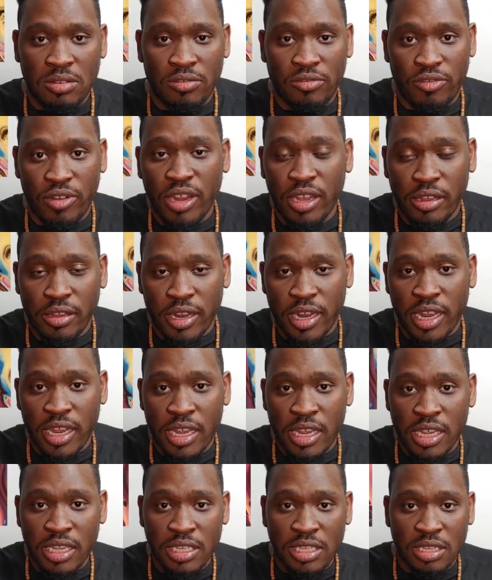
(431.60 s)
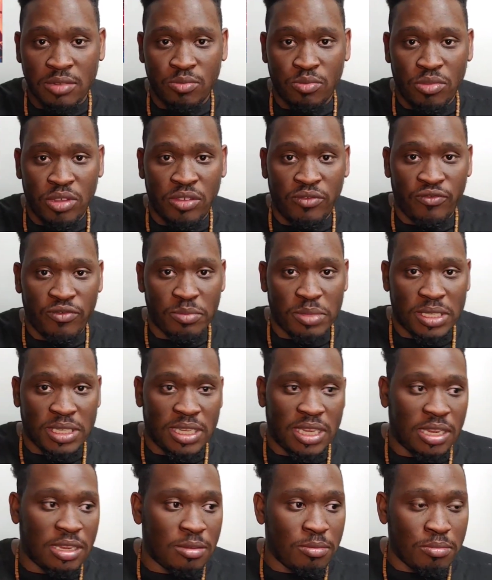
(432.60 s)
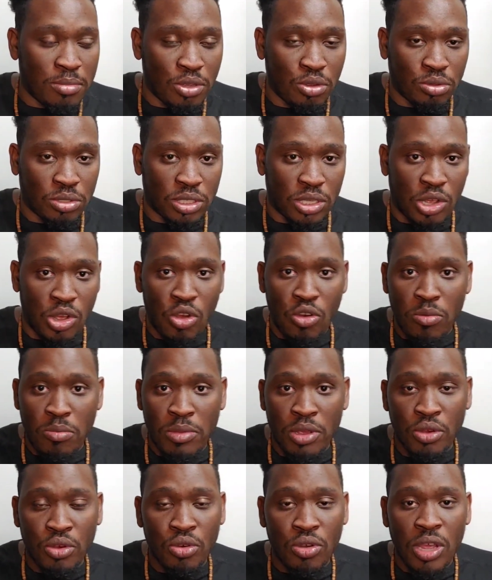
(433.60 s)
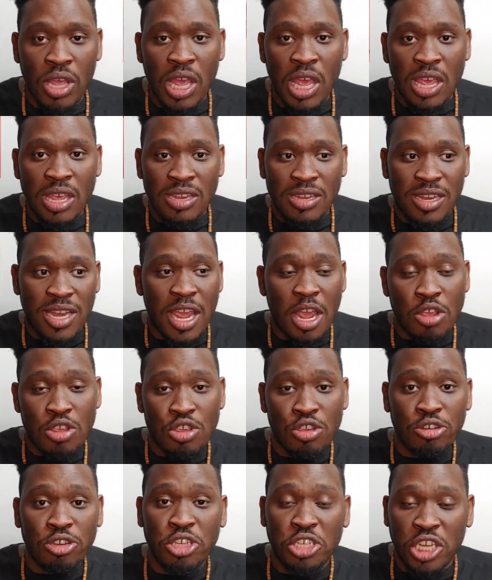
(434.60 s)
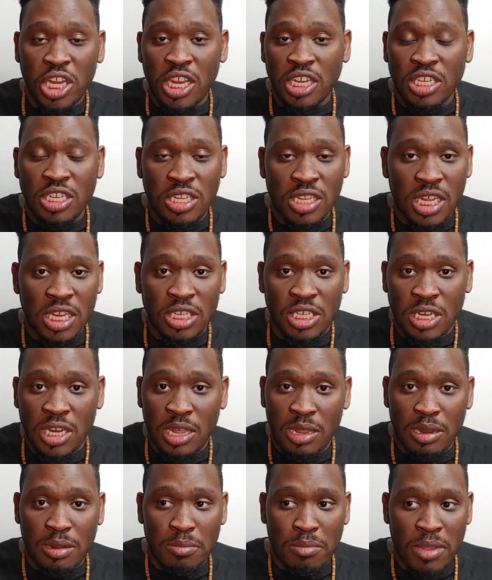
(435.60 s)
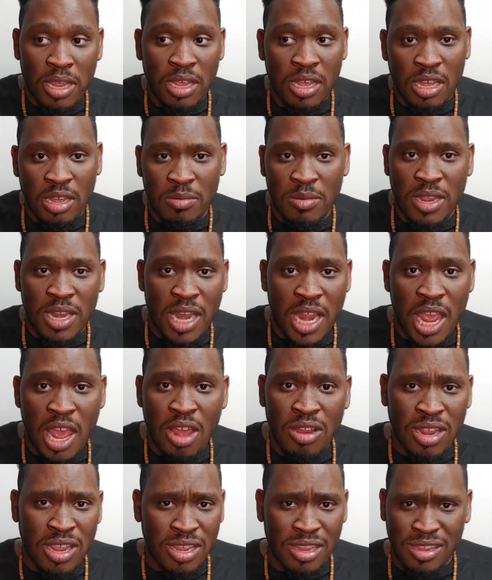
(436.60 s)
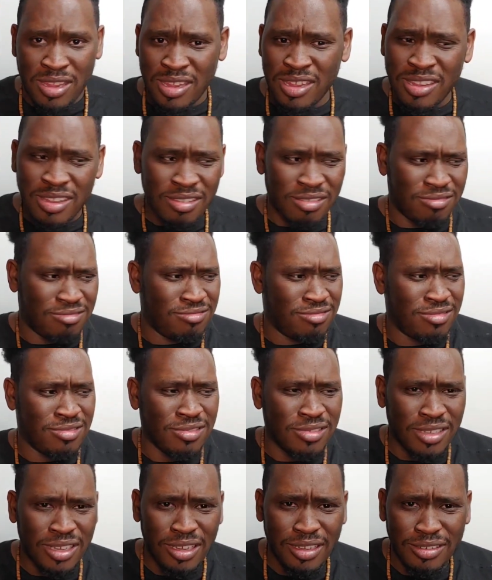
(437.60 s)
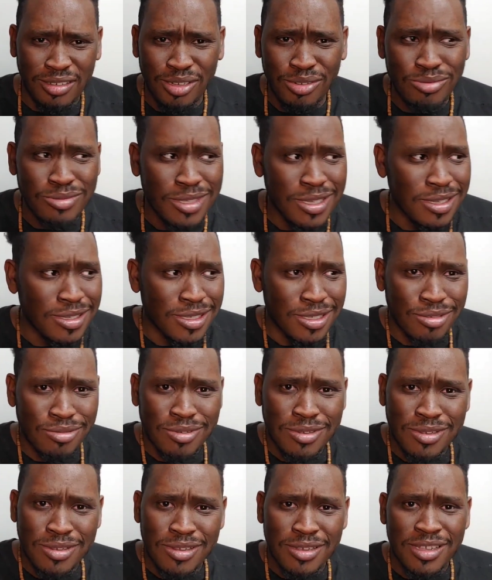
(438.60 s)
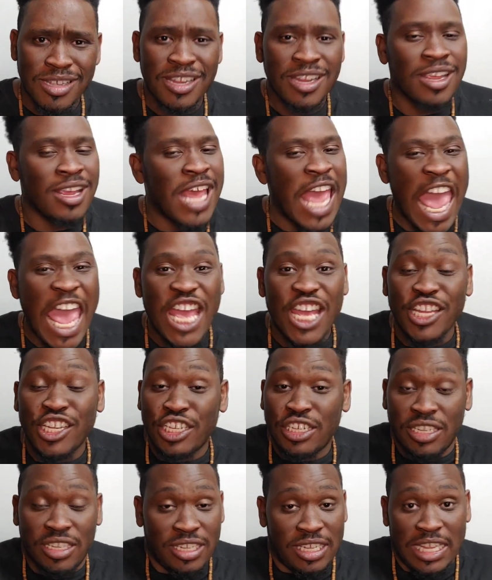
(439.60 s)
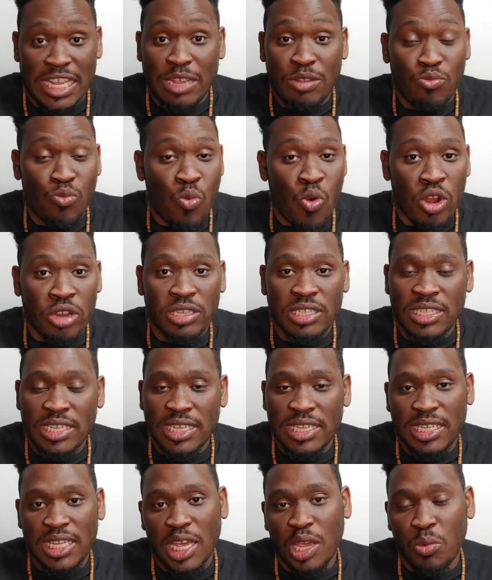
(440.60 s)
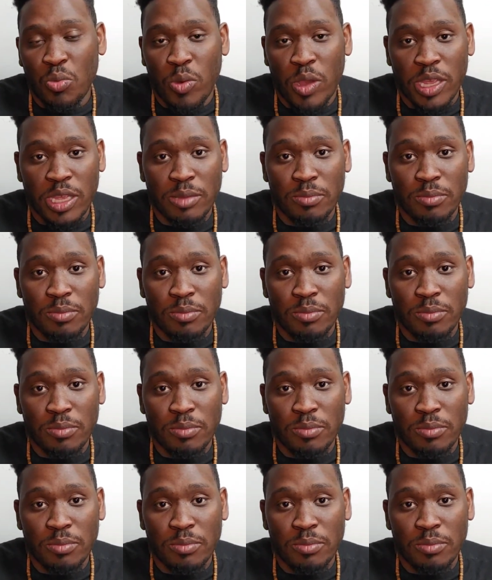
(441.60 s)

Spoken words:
regular eggs and went from skim milk to whole milk. Now you're changing that genetic makeup, and now that cake don't taste so good. It works the same way